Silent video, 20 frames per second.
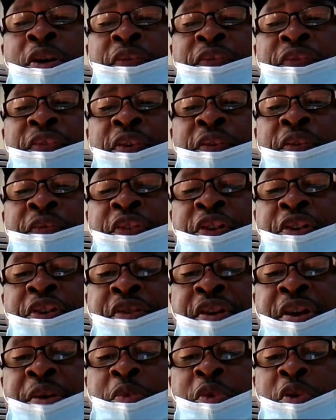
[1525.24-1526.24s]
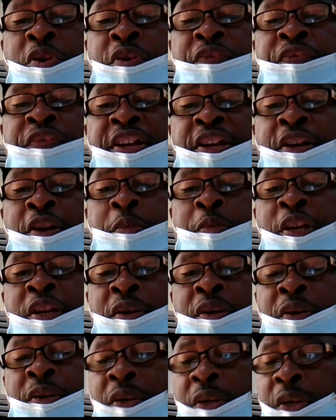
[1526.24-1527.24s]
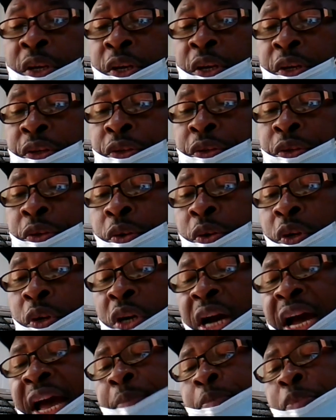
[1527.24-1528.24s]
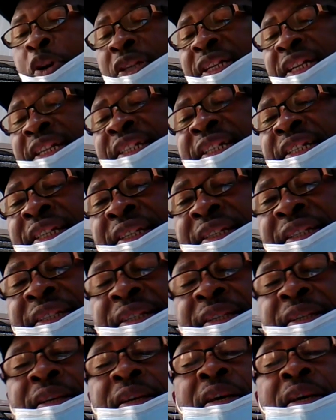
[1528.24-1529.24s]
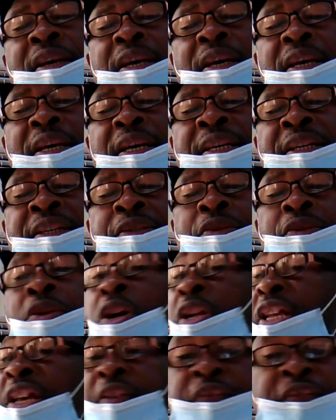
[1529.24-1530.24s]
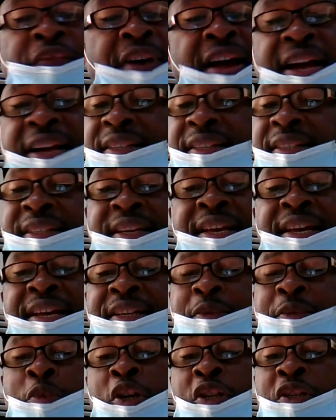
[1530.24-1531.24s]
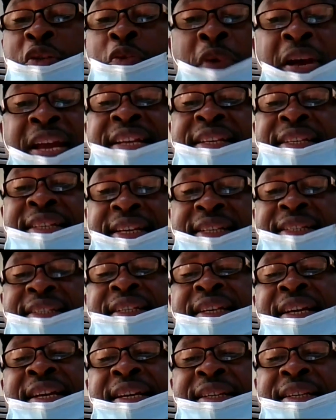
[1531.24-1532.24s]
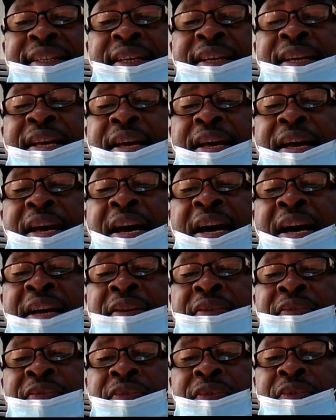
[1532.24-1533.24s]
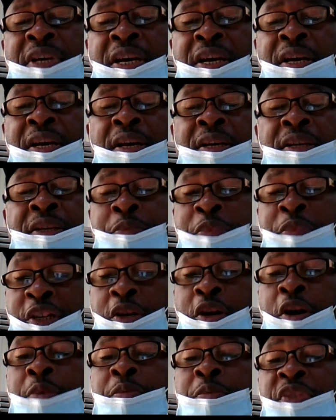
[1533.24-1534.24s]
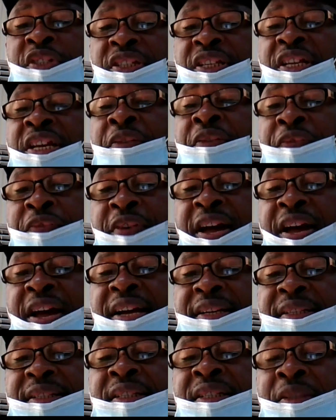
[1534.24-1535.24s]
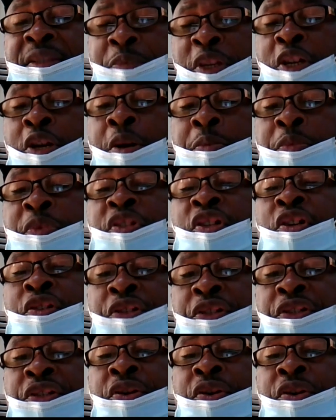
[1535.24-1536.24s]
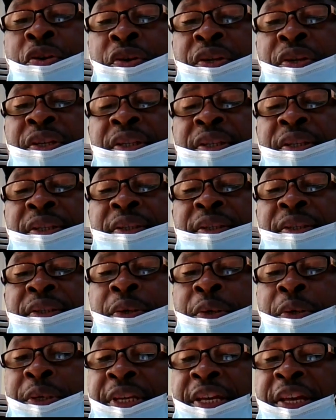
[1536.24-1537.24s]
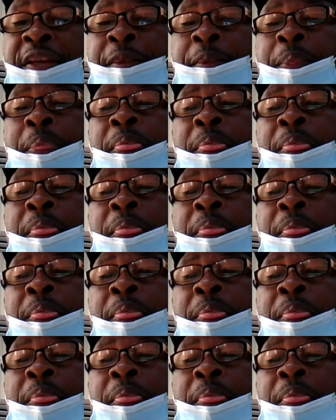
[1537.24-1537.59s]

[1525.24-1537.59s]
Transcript: of variable or phenomena. So hypothesis is not a fact yet, but when tested and it becomes a fact, it becomes a theory. Okay?